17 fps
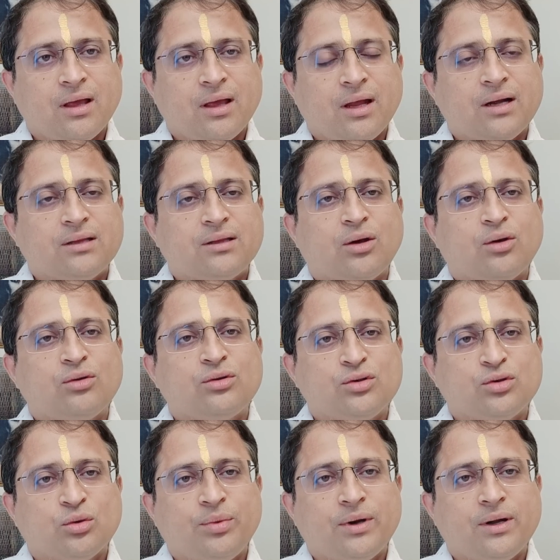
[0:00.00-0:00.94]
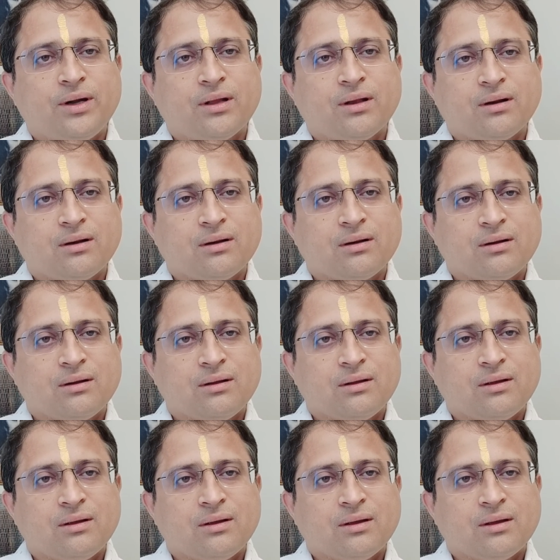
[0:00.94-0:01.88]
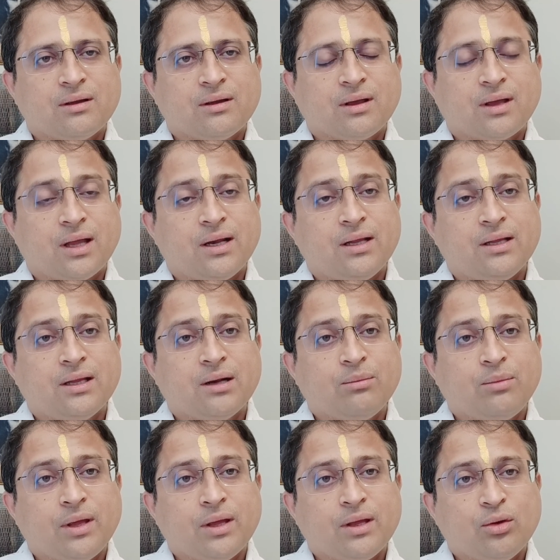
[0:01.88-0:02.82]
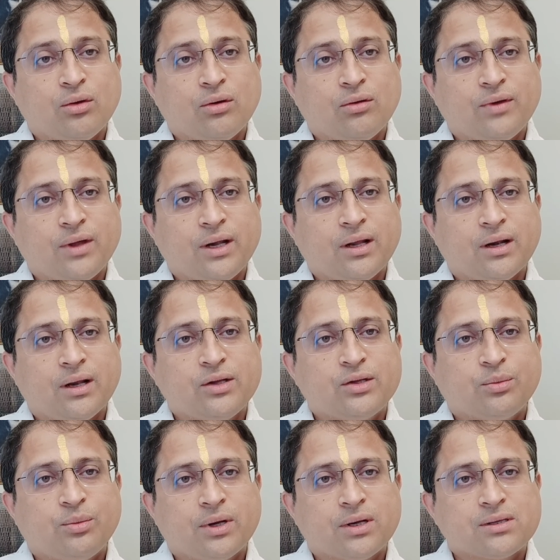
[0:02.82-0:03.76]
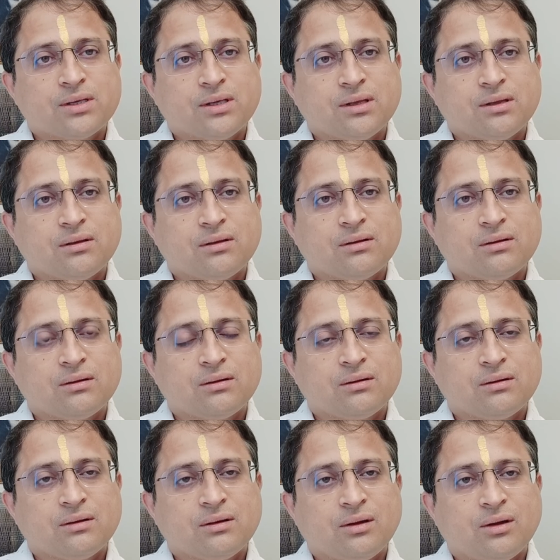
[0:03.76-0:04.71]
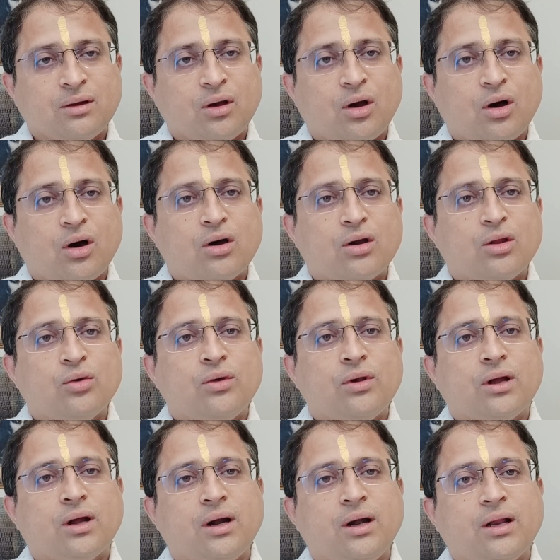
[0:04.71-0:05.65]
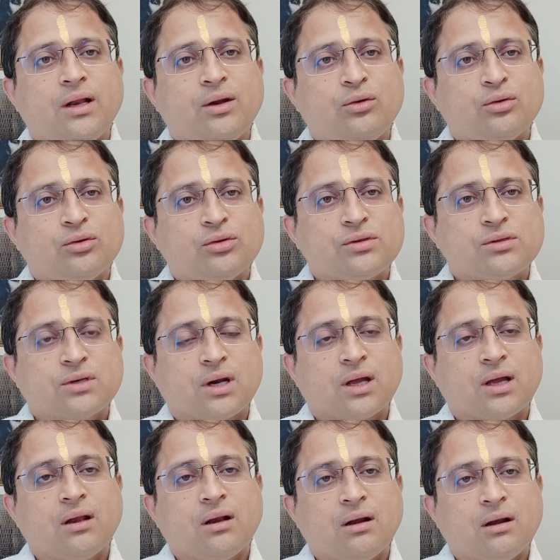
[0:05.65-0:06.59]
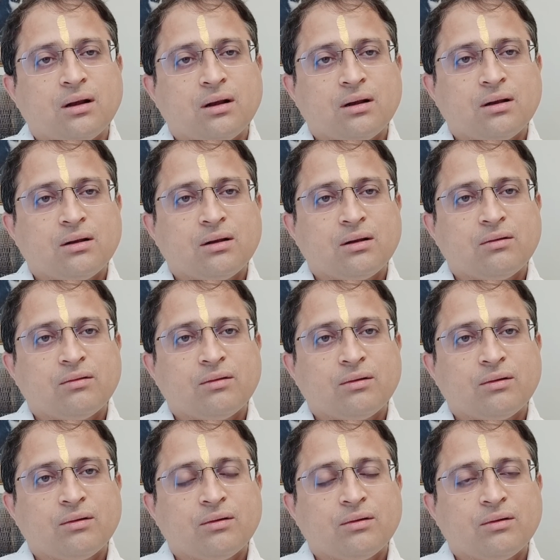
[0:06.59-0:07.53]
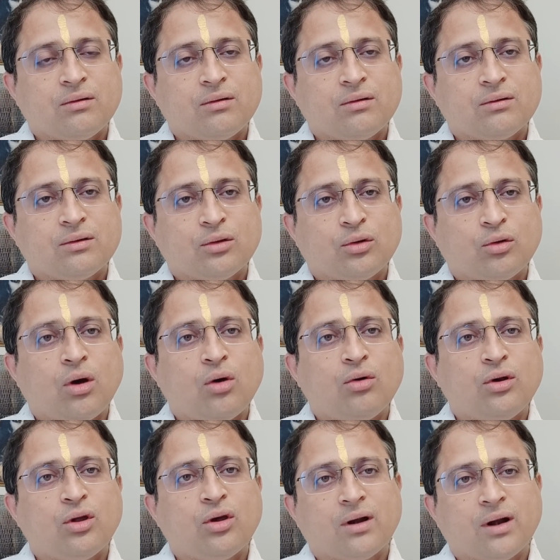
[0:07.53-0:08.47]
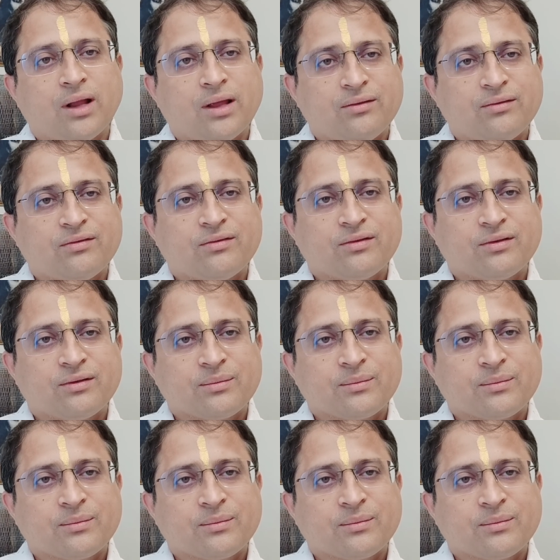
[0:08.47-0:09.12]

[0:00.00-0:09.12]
8th house Jupiter can either make you a very rich person or you will continue to struggle throughout your life.